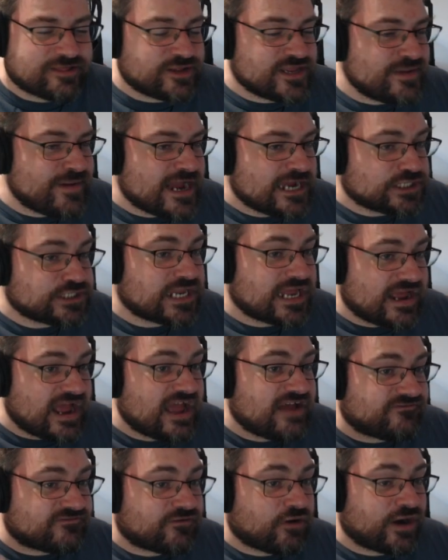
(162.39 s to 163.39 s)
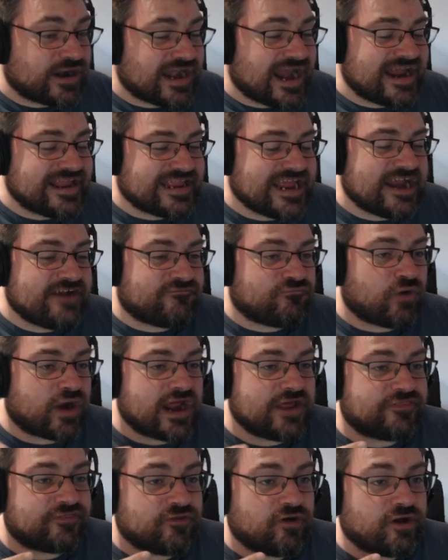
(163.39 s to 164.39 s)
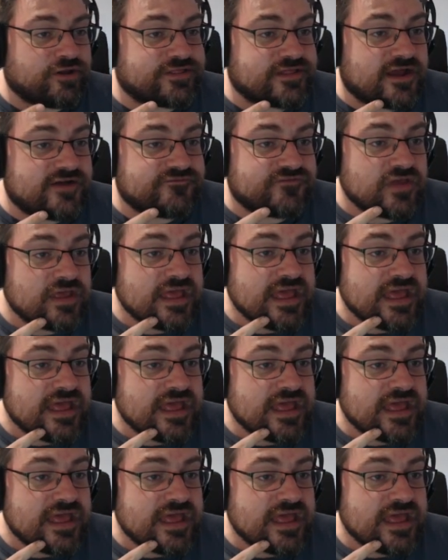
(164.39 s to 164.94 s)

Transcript: And you actually have got an idea of what I thought of